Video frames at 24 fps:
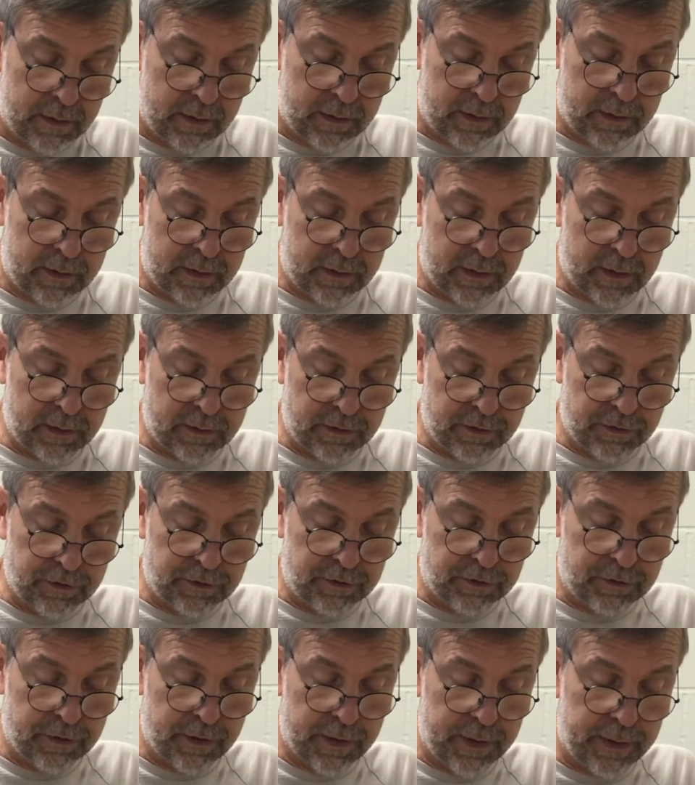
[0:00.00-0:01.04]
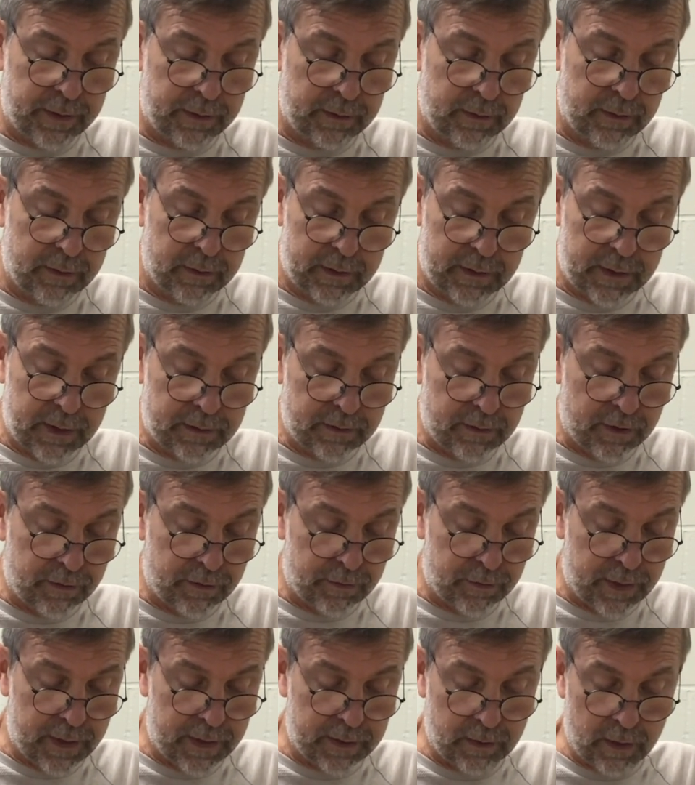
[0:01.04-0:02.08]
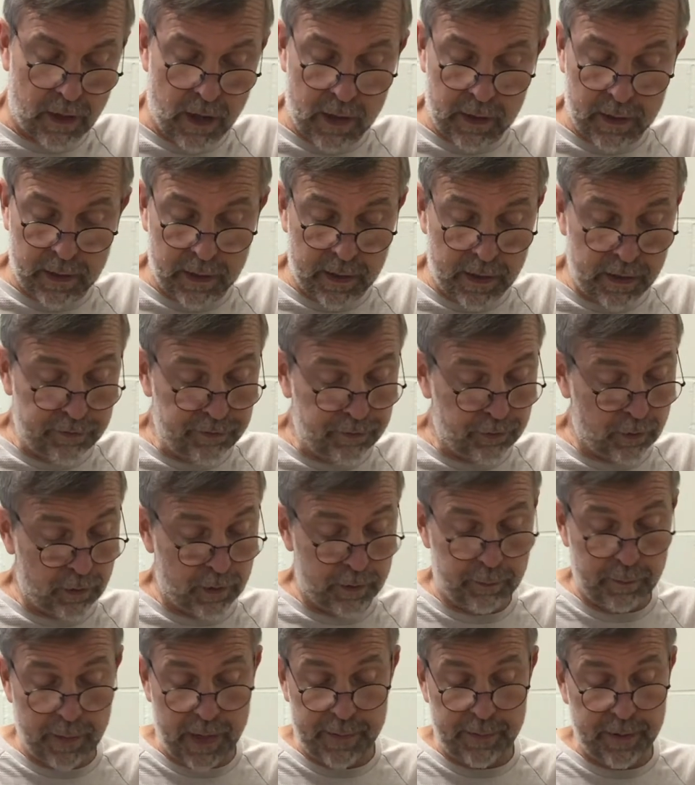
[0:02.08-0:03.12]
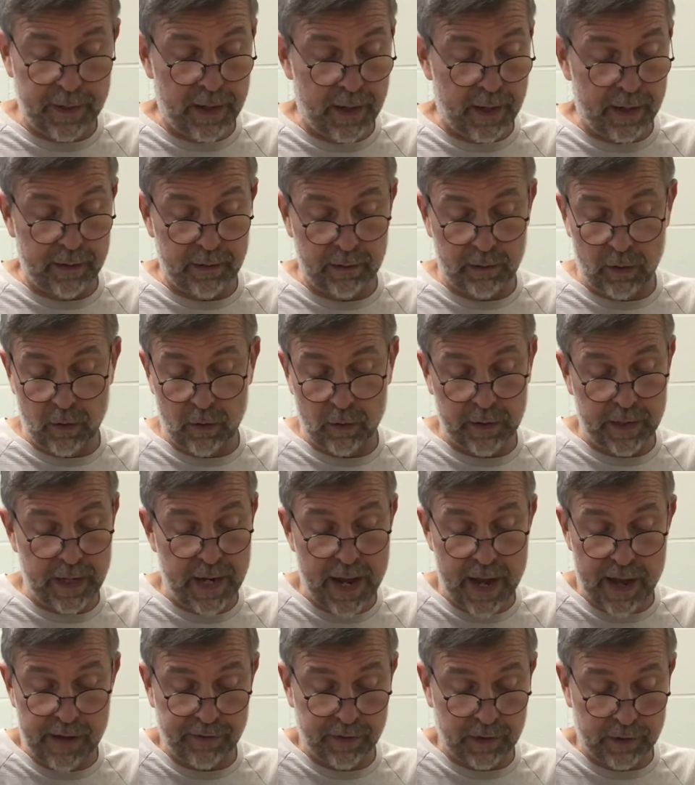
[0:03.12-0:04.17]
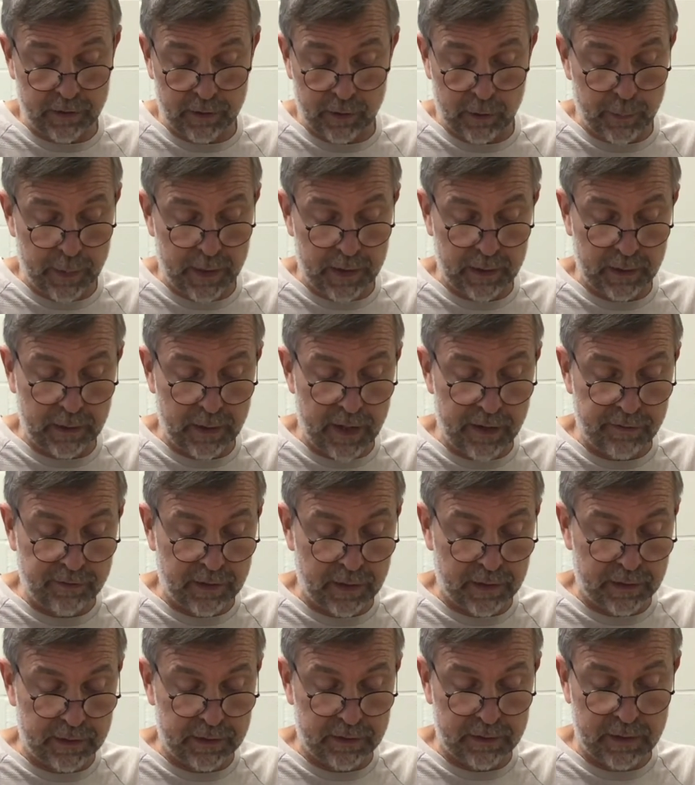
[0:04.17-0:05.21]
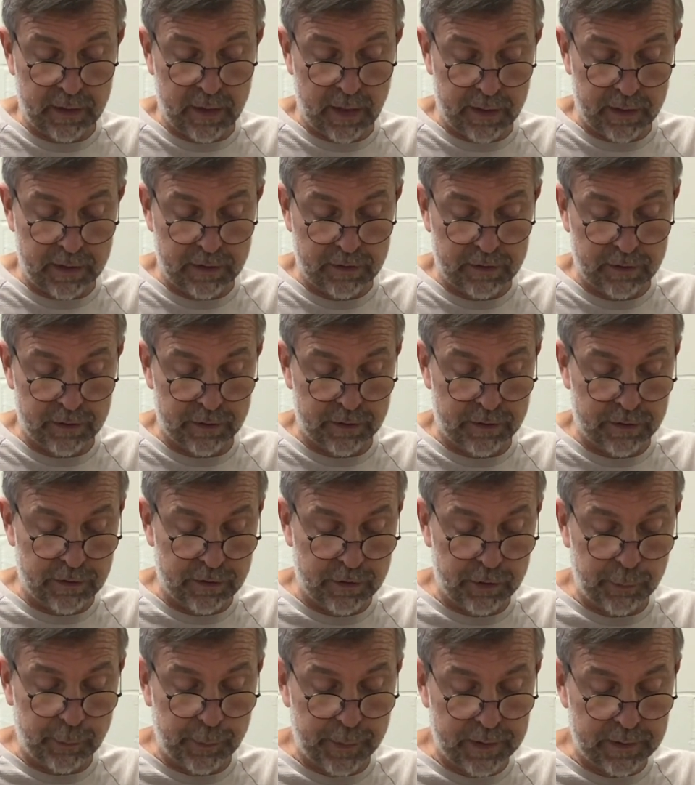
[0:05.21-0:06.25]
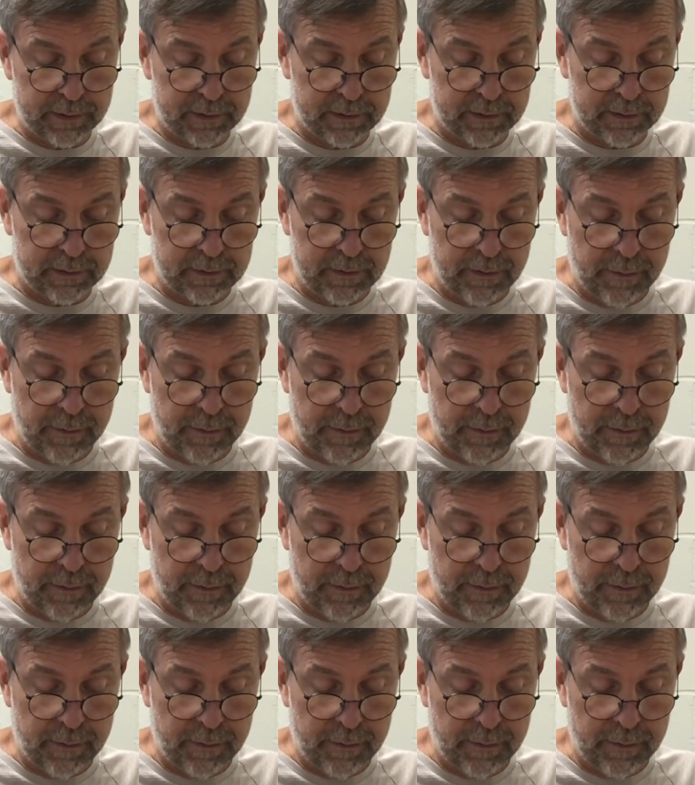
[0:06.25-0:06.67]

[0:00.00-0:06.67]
cut the string, cut the thread long enough, or maybe I only have a little bit left. I just cut it so it's 2 pieces.